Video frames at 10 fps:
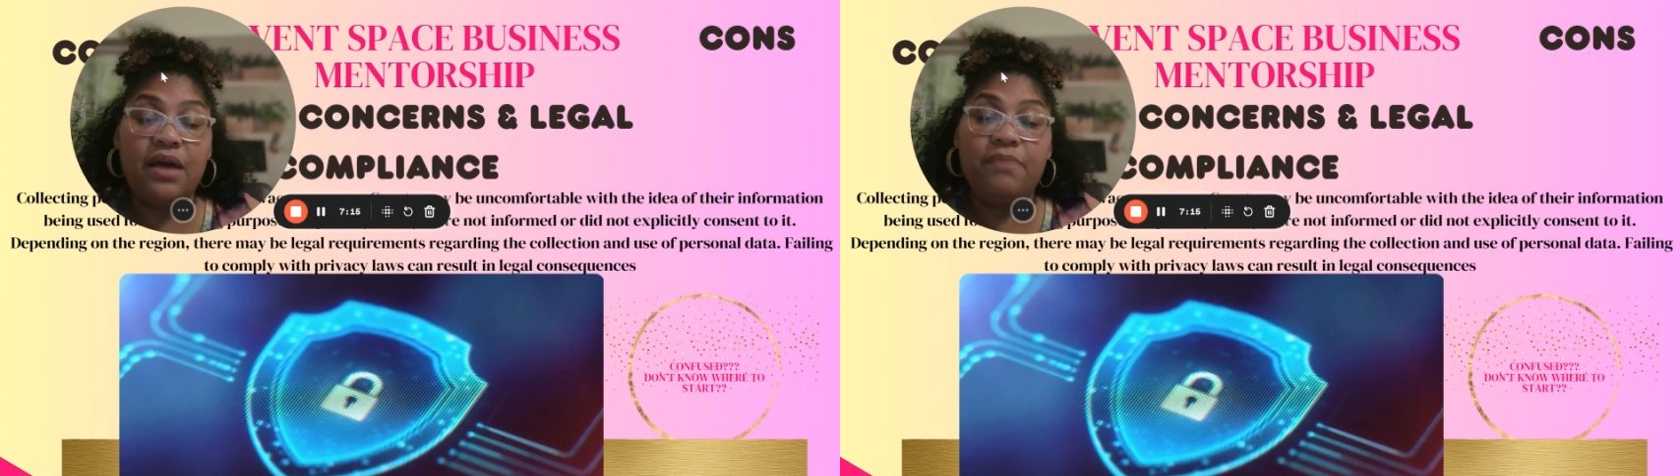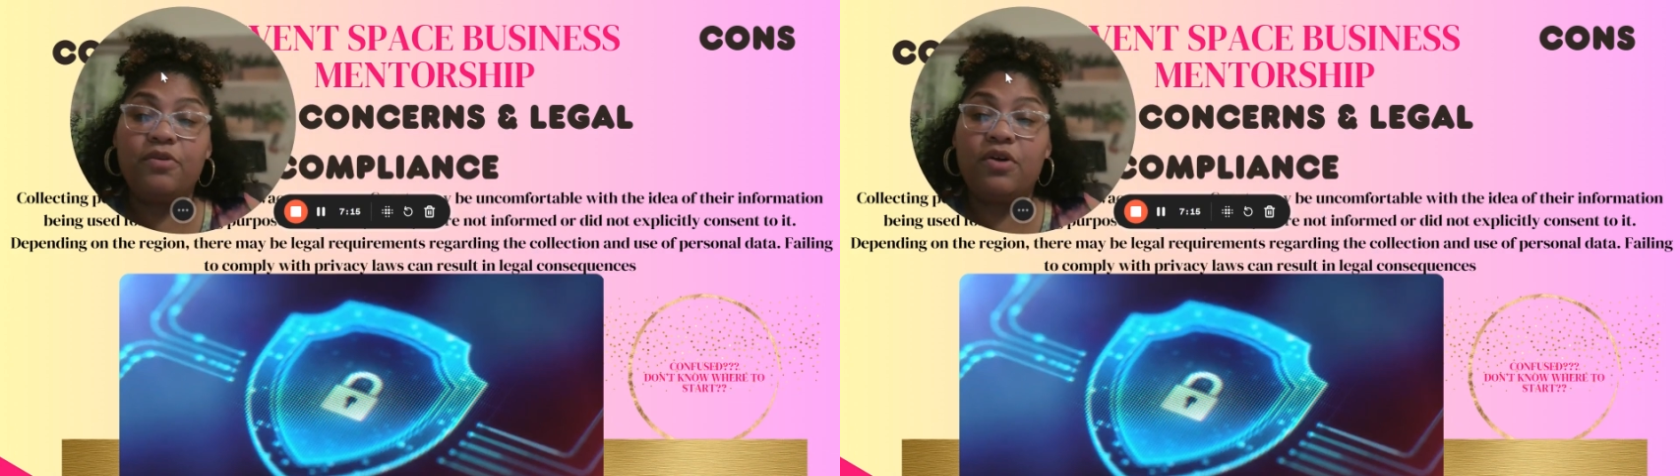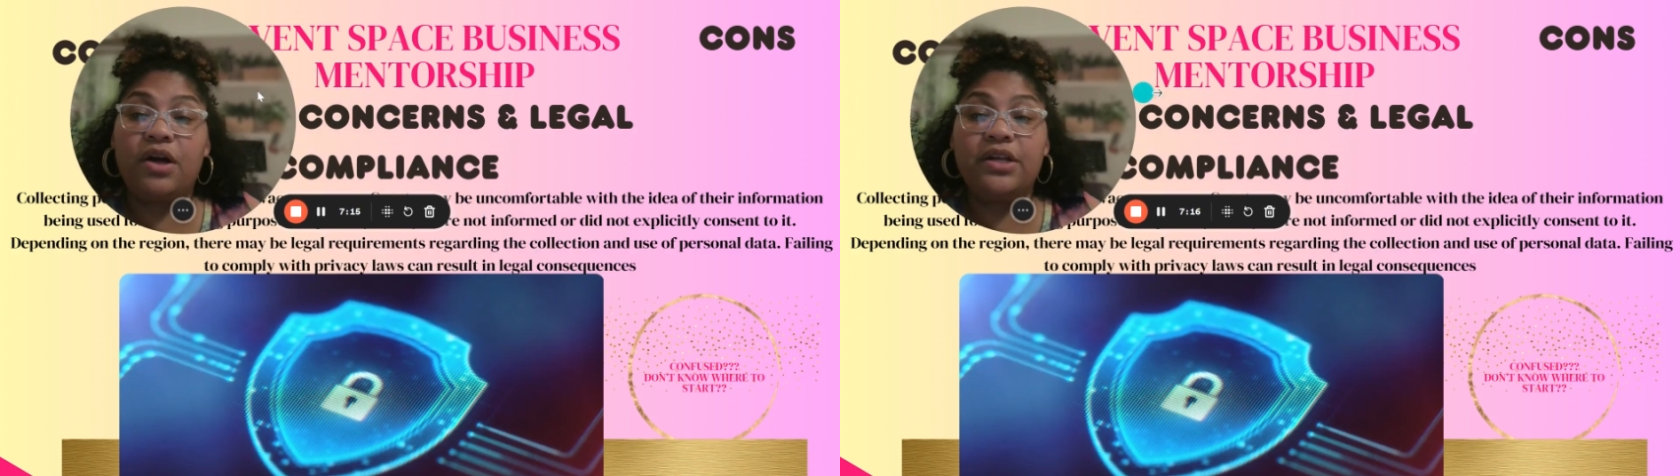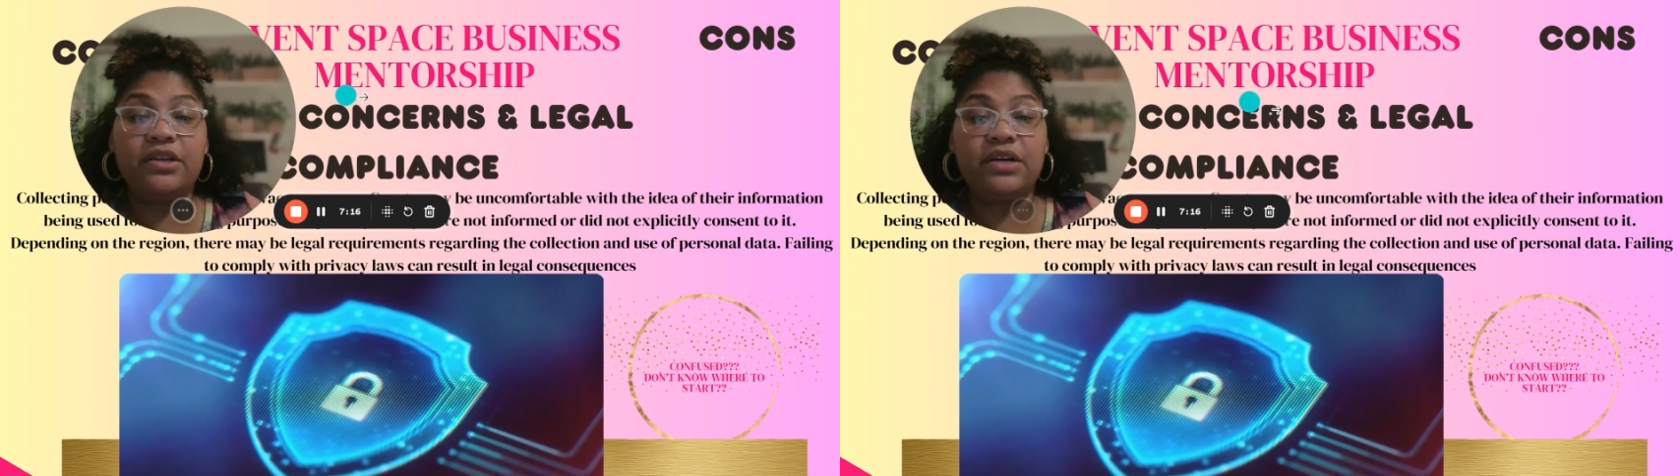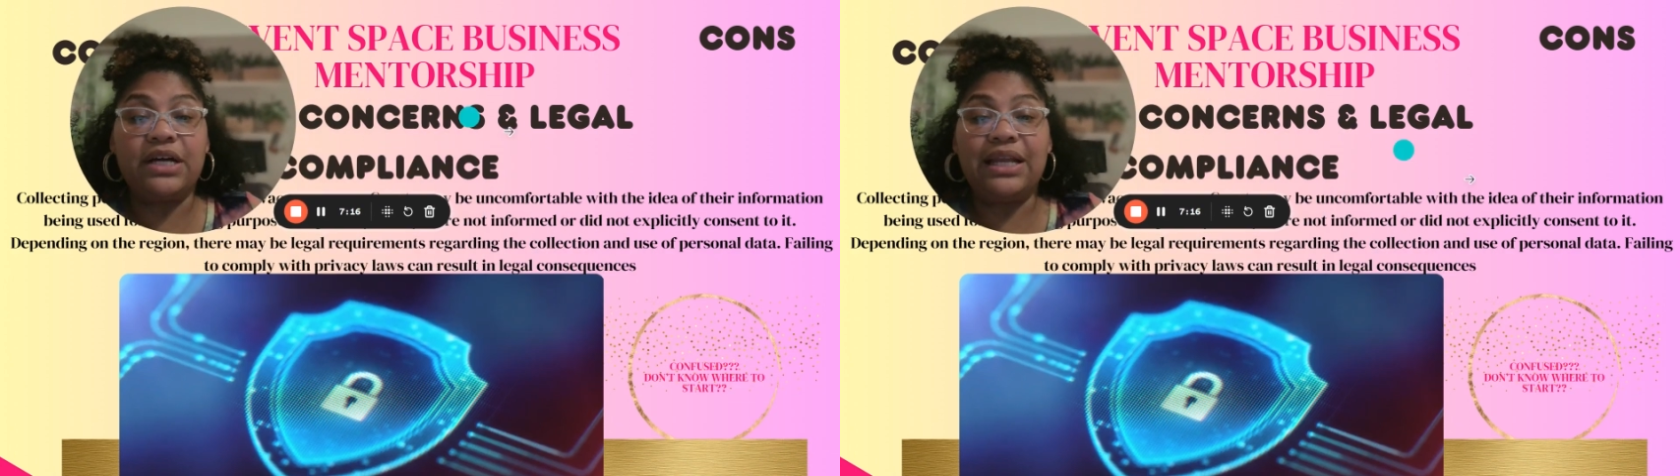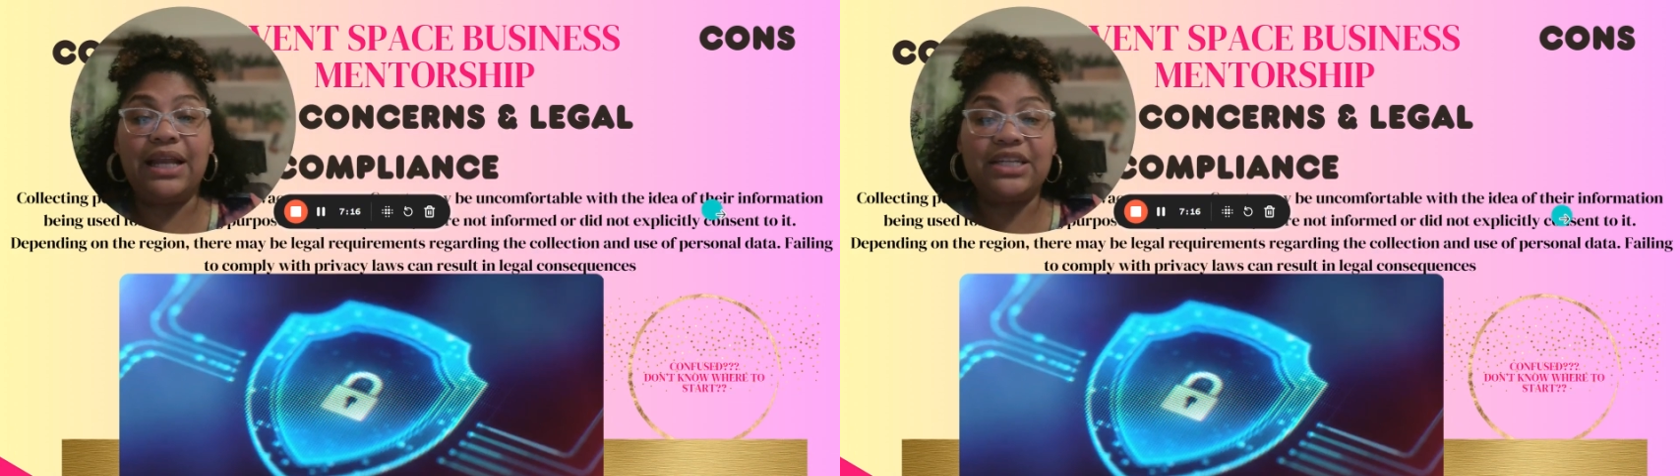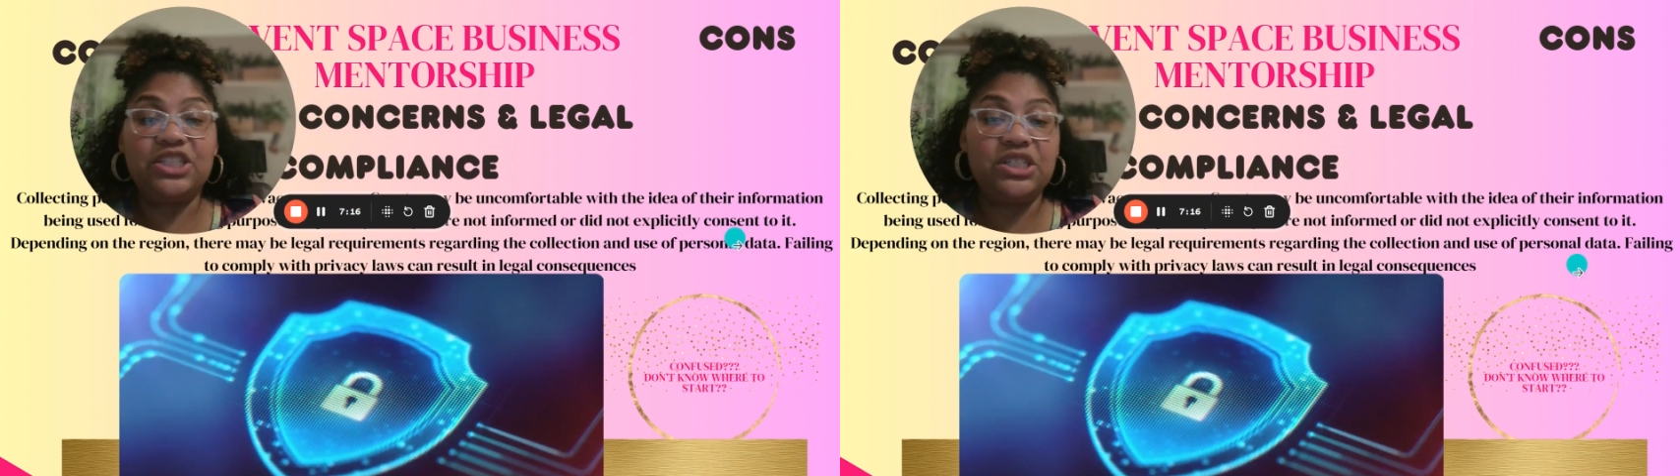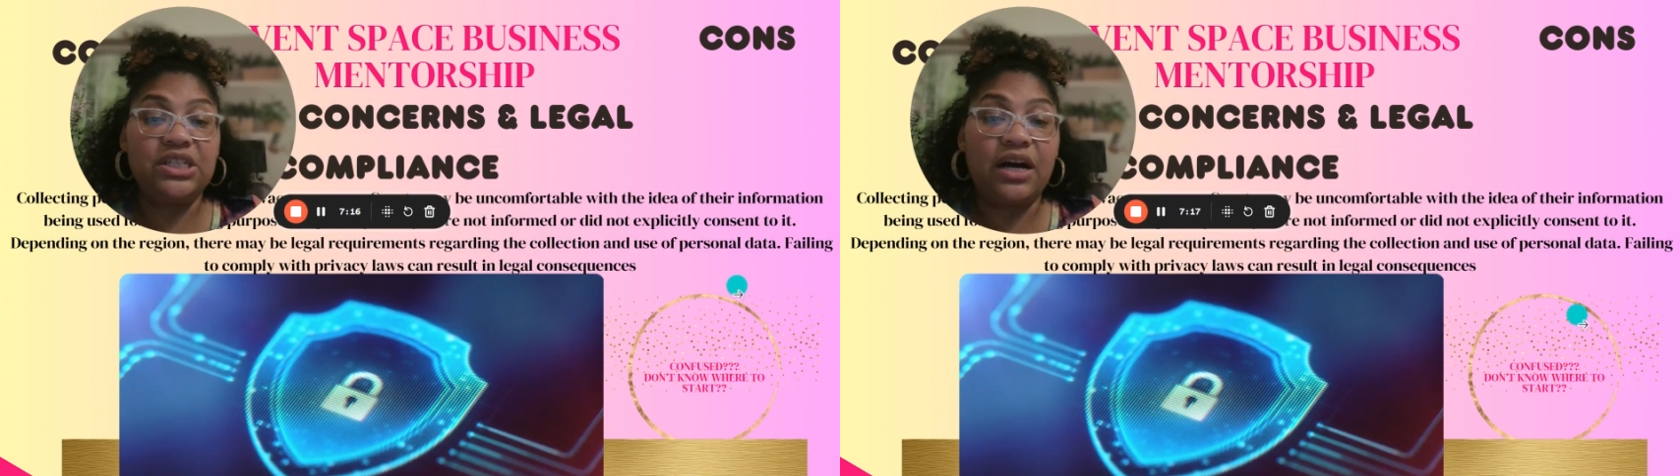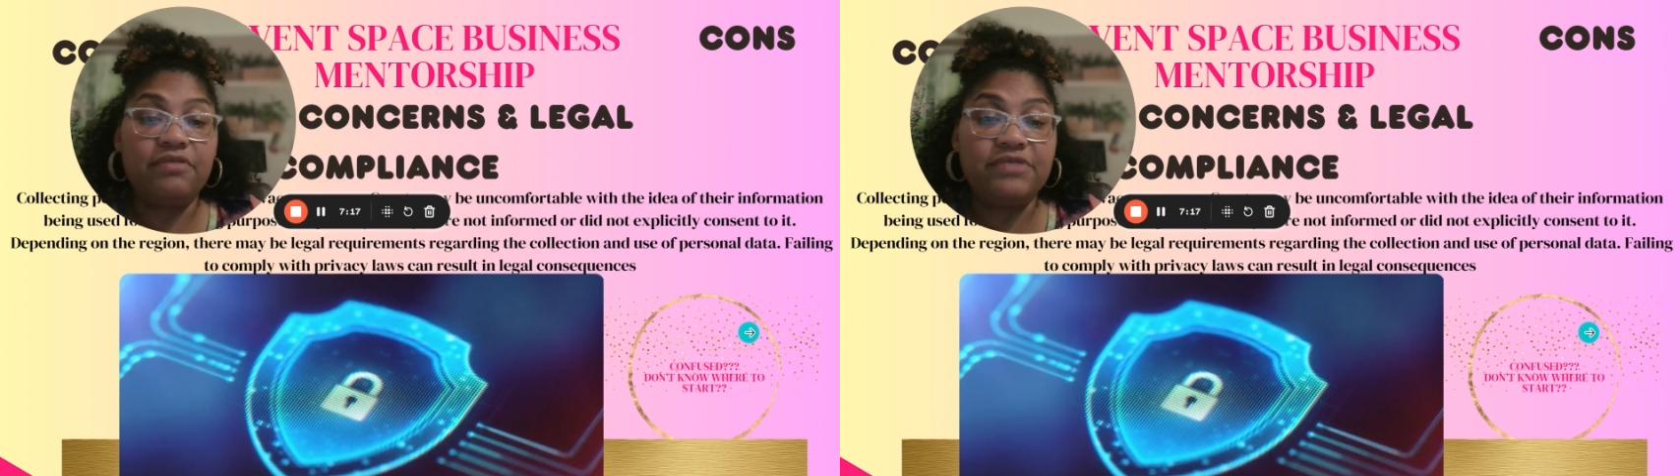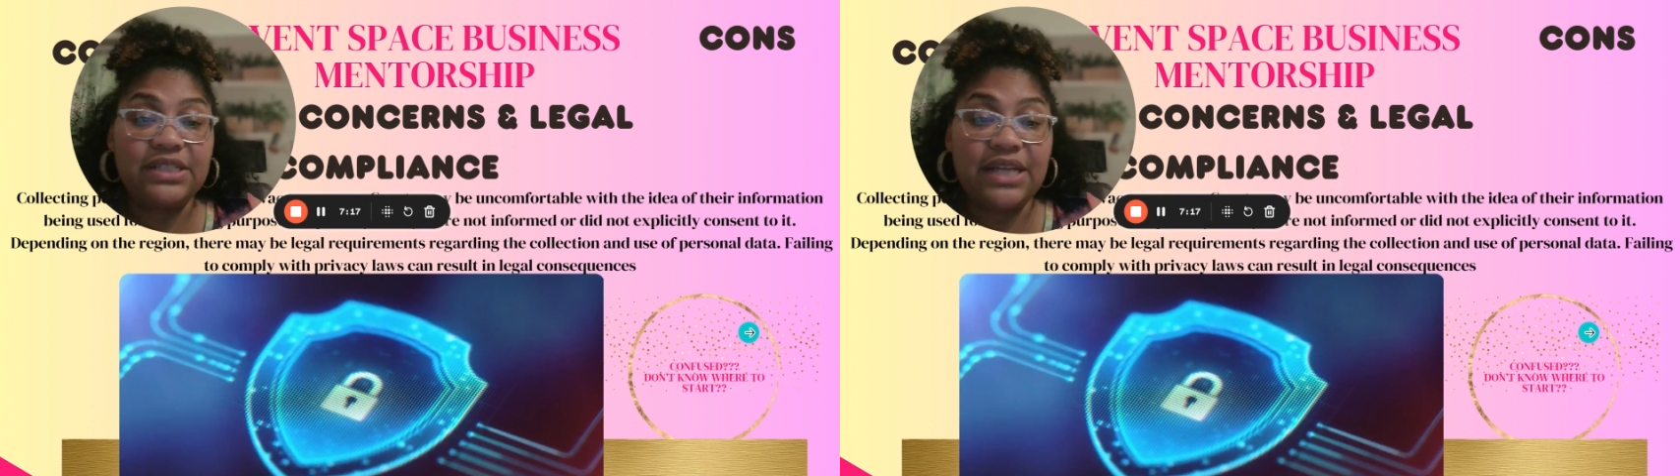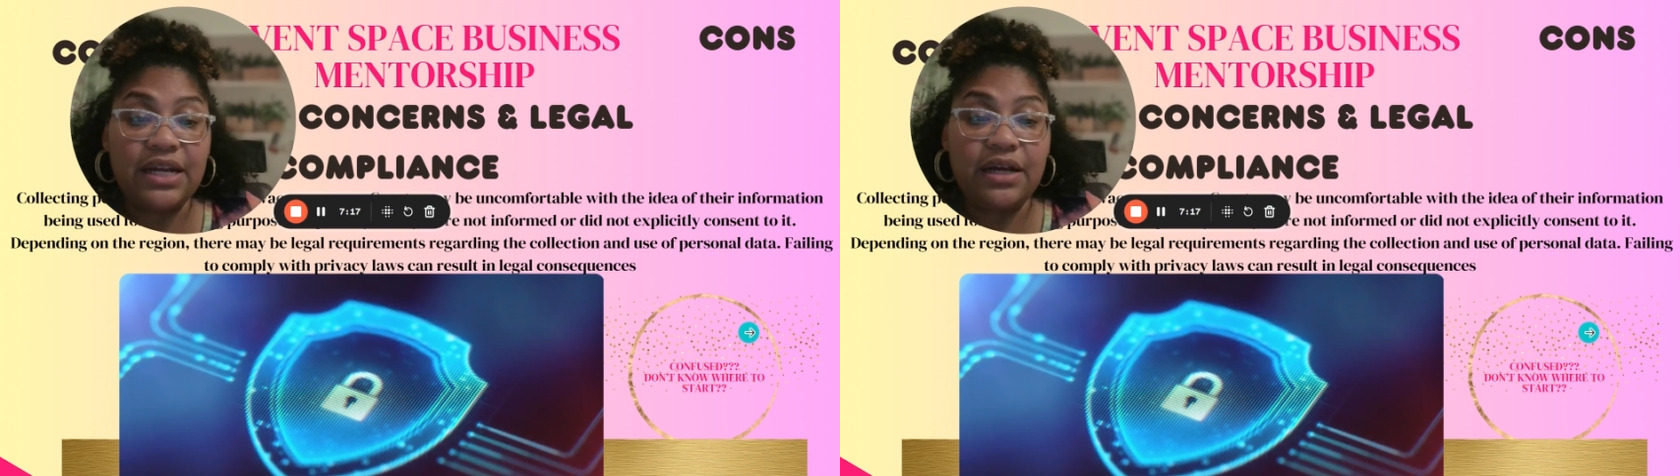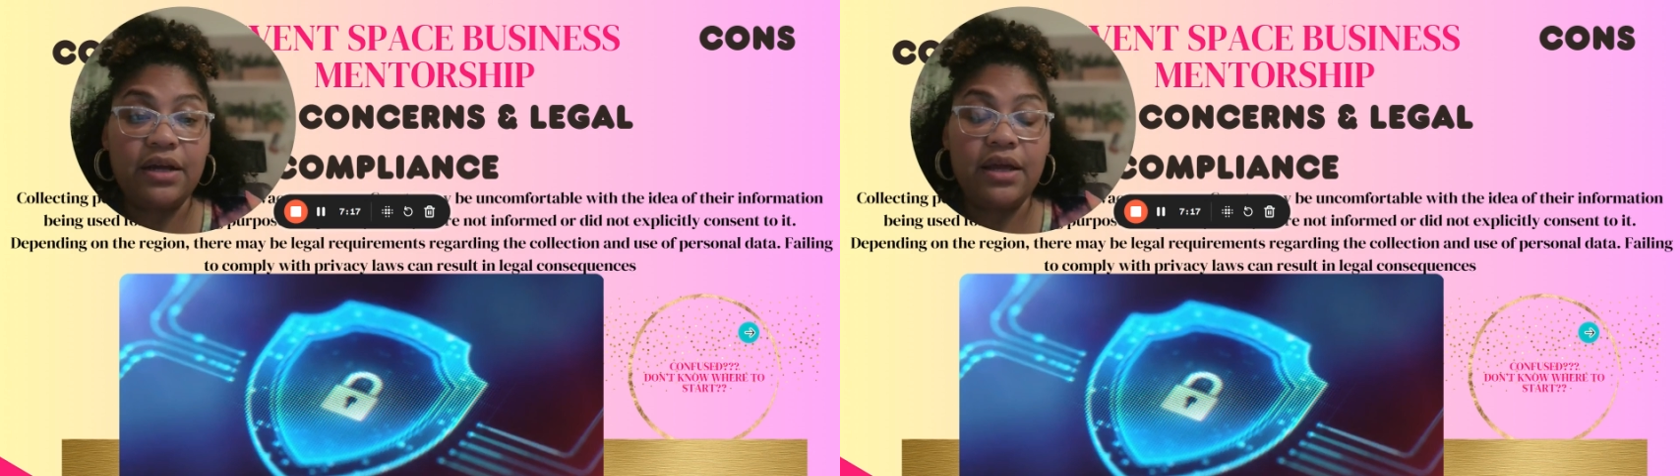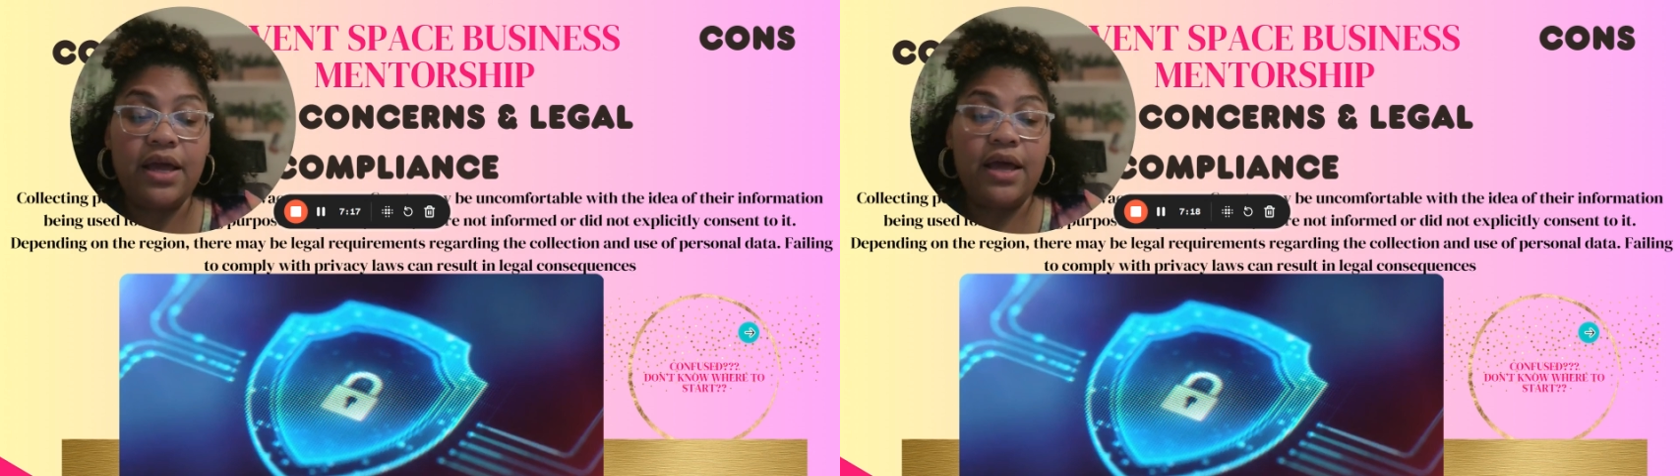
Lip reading: regarding the collection of the data.